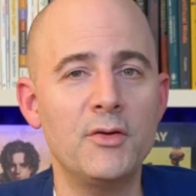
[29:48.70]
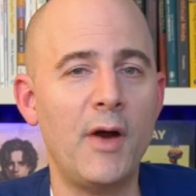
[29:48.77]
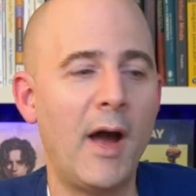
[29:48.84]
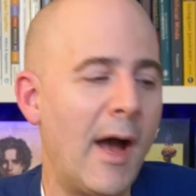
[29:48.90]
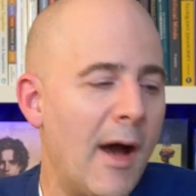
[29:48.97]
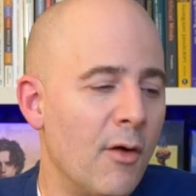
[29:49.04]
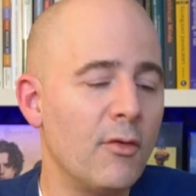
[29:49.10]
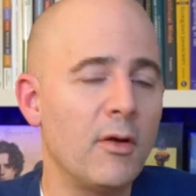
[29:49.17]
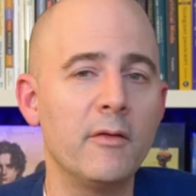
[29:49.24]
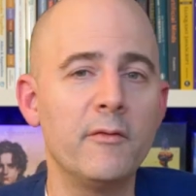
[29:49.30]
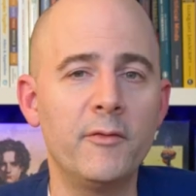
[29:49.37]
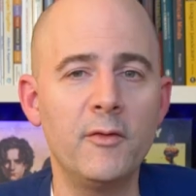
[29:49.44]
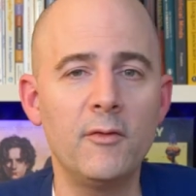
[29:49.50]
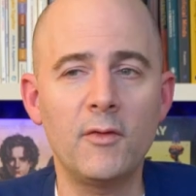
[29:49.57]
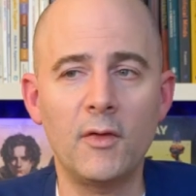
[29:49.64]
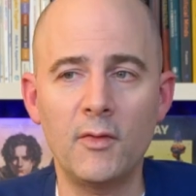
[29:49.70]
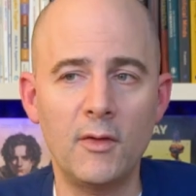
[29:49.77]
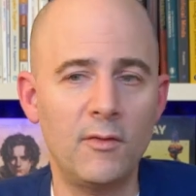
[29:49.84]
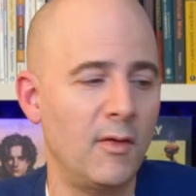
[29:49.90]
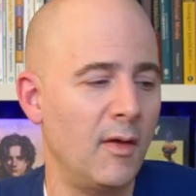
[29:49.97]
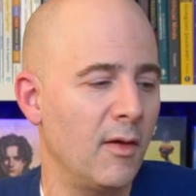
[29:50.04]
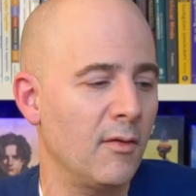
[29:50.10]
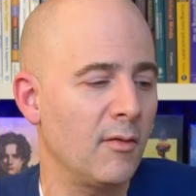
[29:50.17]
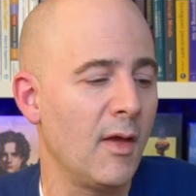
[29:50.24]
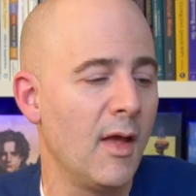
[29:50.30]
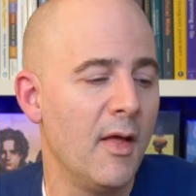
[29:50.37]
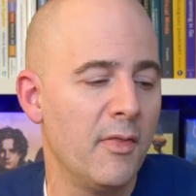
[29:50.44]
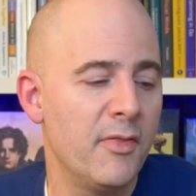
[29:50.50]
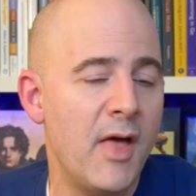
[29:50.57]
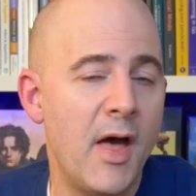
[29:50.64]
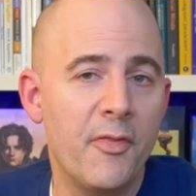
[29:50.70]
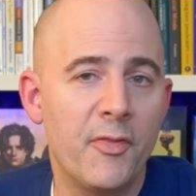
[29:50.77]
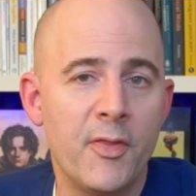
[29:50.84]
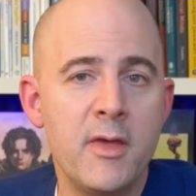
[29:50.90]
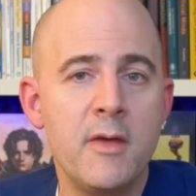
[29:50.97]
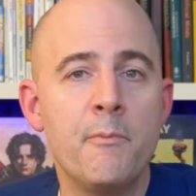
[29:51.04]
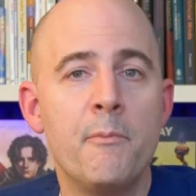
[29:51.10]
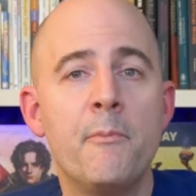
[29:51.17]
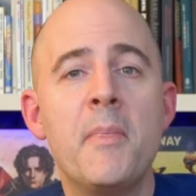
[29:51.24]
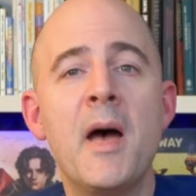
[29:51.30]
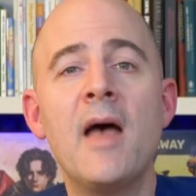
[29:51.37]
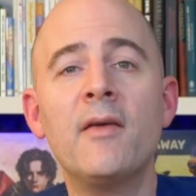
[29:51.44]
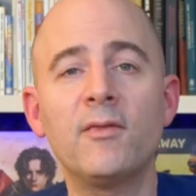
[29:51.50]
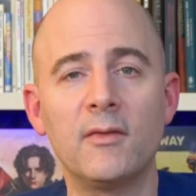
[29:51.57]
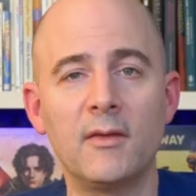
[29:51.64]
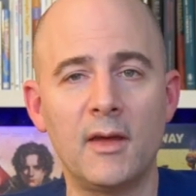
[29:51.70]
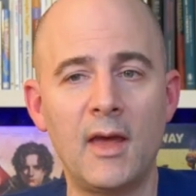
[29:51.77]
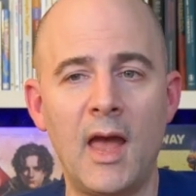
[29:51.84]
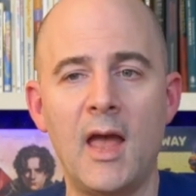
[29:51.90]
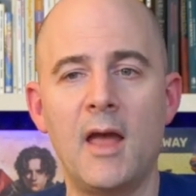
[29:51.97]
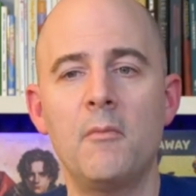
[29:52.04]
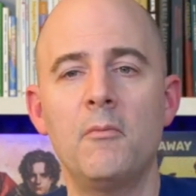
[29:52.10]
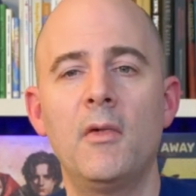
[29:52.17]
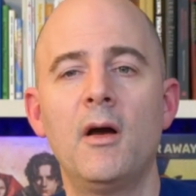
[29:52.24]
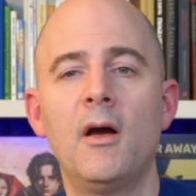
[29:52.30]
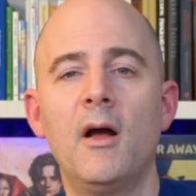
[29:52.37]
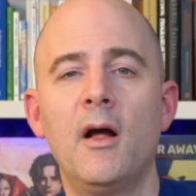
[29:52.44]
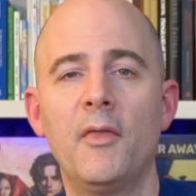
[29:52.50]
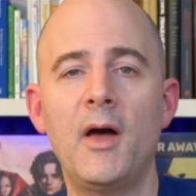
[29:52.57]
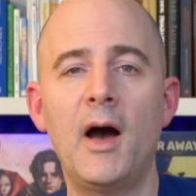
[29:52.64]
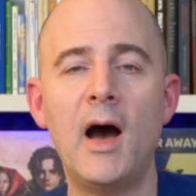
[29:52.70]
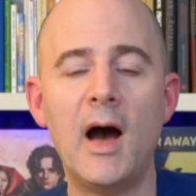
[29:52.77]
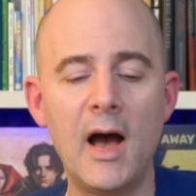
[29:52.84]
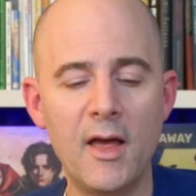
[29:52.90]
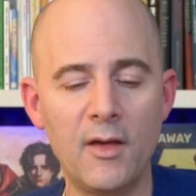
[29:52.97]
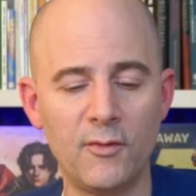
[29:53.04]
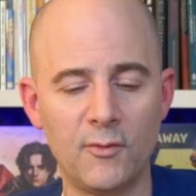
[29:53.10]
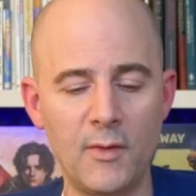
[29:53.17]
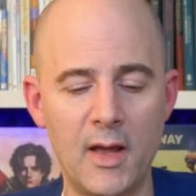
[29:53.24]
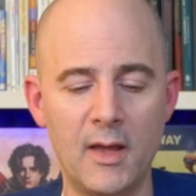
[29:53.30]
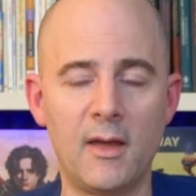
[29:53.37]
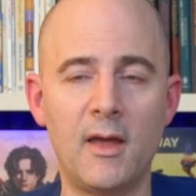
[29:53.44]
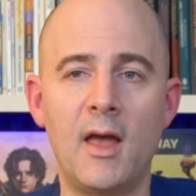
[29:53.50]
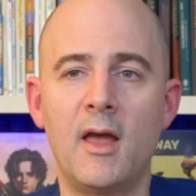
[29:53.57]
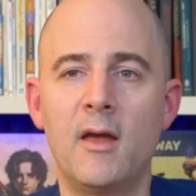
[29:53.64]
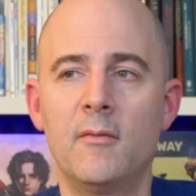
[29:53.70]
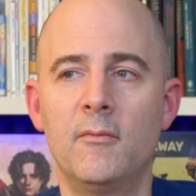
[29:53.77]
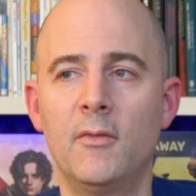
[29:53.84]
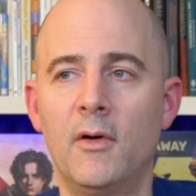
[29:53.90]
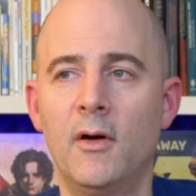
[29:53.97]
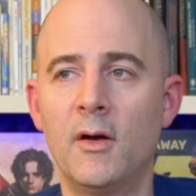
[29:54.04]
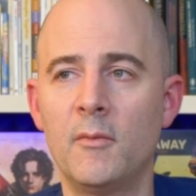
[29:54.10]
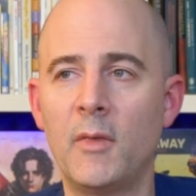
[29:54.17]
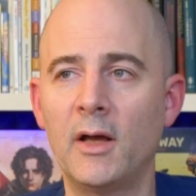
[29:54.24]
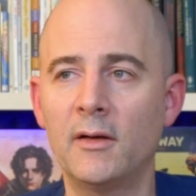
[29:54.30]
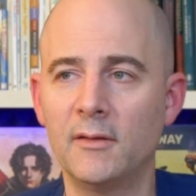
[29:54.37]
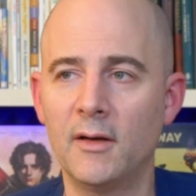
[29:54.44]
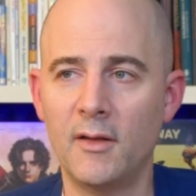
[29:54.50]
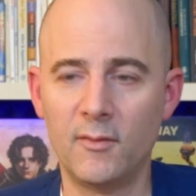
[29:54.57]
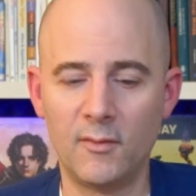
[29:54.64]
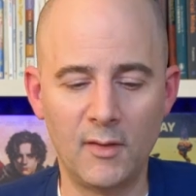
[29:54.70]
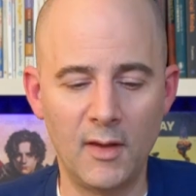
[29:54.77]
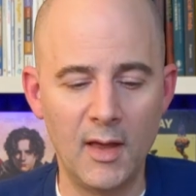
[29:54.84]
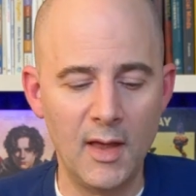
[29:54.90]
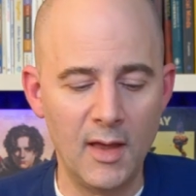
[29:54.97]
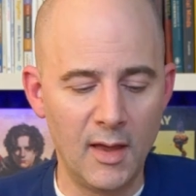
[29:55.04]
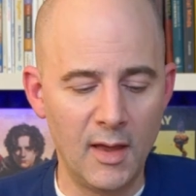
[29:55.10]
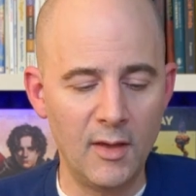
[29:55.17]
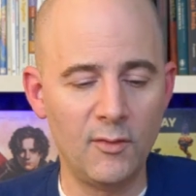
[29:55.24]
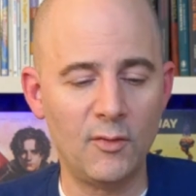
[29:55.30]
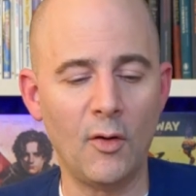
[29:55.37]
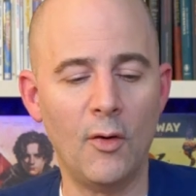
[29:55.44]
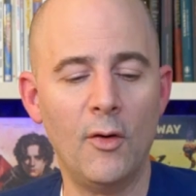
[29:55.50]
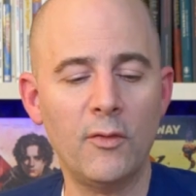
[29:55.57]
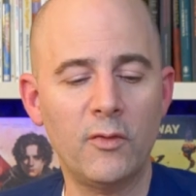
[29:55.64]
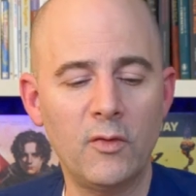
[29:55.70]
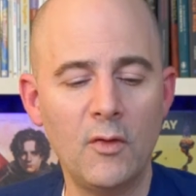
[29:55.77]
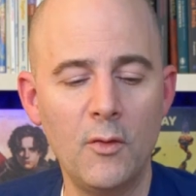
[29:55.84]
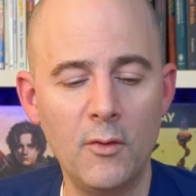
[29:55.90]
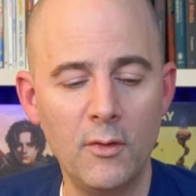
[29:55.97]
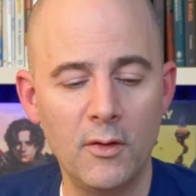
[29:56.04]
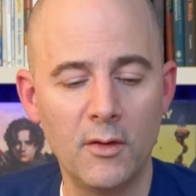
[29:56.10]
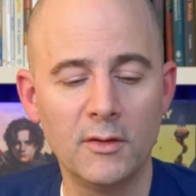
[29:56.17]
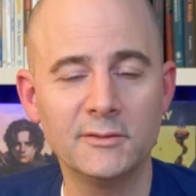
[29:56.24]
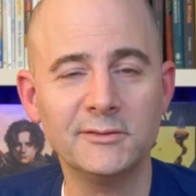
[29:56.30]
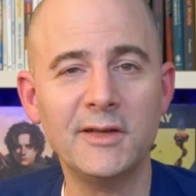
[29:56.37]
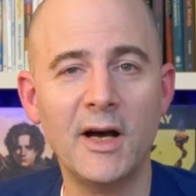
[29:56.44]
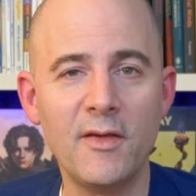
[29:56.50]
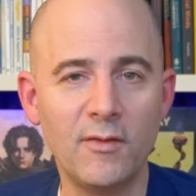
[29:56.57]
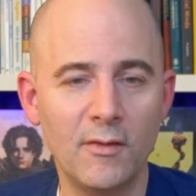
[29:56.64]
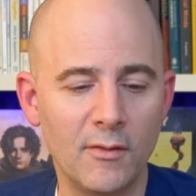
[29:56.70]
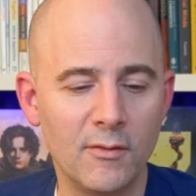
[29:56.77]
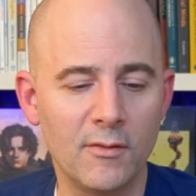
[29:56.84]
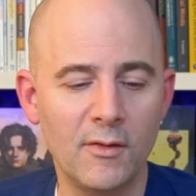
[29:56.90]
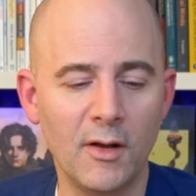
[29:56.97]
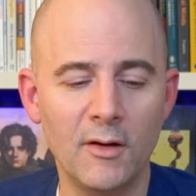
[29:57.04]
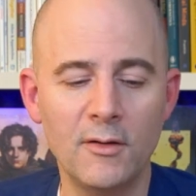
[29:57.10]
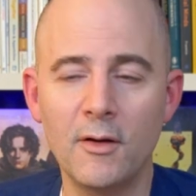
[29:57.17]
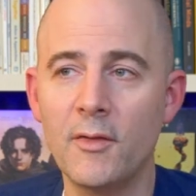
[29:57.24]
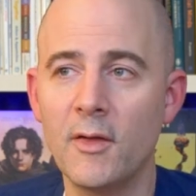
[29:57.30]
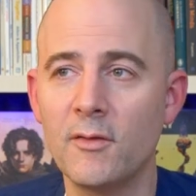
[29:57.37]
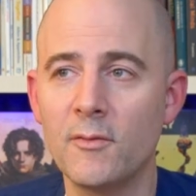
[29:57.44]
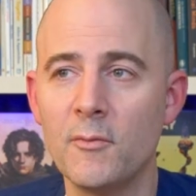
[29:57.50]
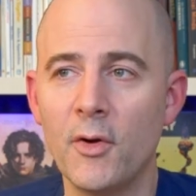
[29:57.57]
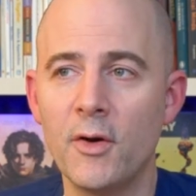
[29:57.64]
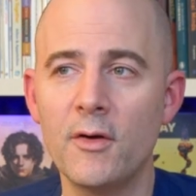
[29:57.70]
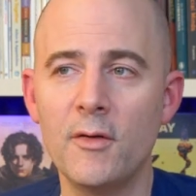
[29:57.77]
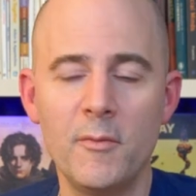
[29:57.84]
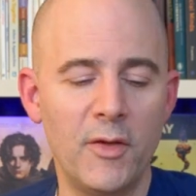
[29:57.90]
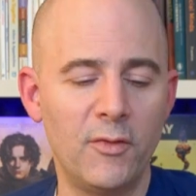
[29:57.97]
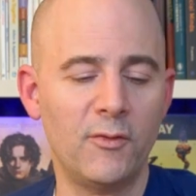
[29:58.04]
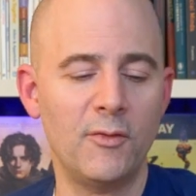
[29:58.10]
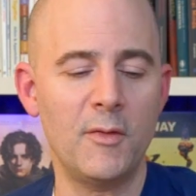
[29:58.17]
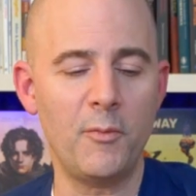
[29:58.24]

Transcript: you how confusing this is, that the best game, the highest ranked game on my list, is also licensed under this Murder Mystery